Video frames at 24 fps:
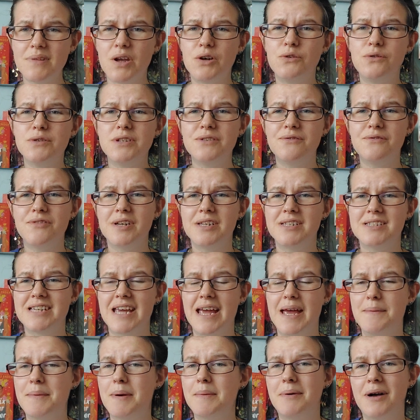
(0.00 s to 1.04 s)
all different
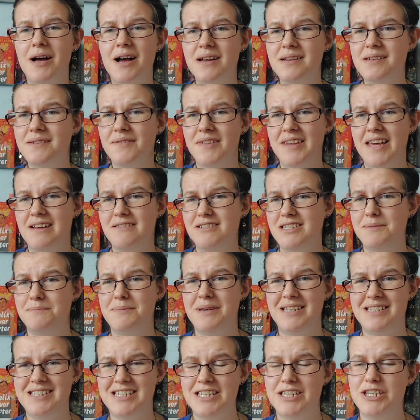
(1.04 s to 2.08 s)
parts of the
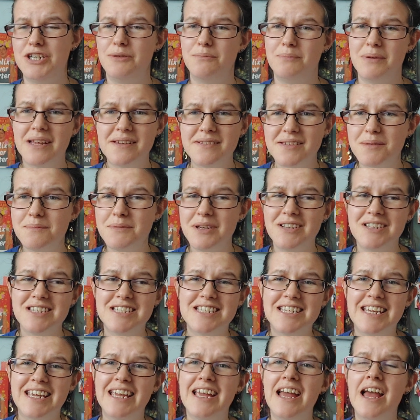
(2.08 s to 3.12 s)
LGBTQ plus
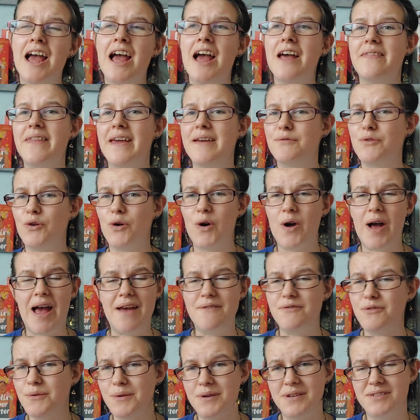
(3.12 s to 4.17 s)
community.
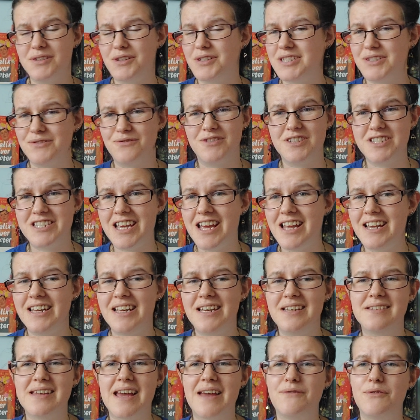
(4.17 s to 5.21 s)
Everyone's got different
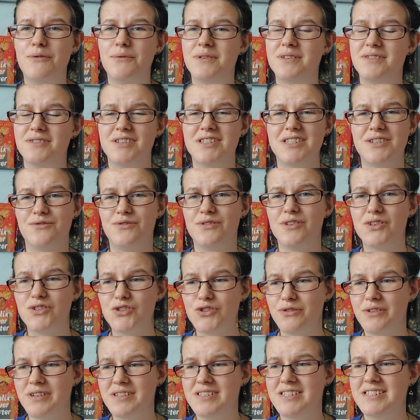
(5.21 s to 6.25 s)
journeys, everyone's got different
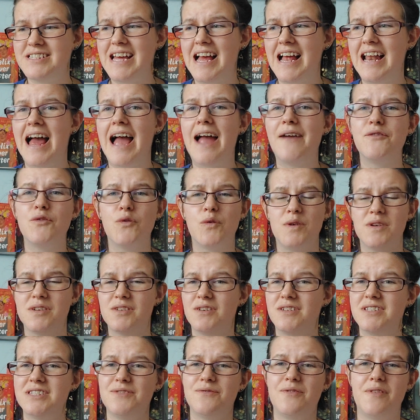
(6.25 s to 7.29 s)
stories to tell, everyone's
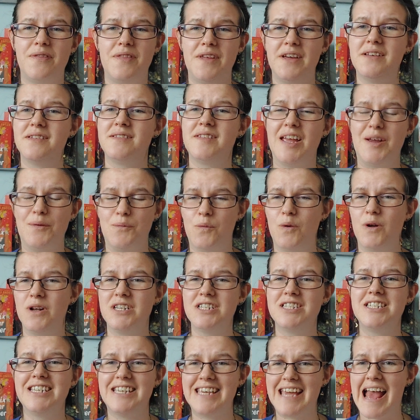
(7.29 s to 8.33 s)
got different things they
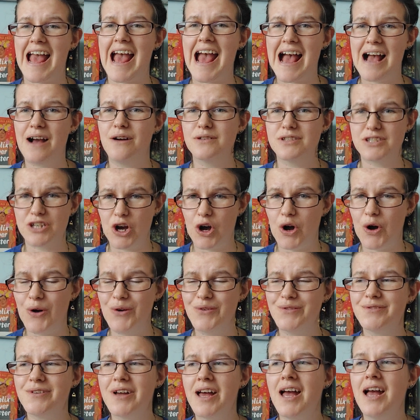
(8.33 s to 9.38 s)
want to get out
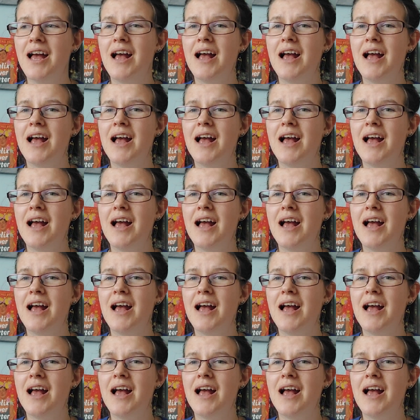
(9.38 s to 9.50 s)
of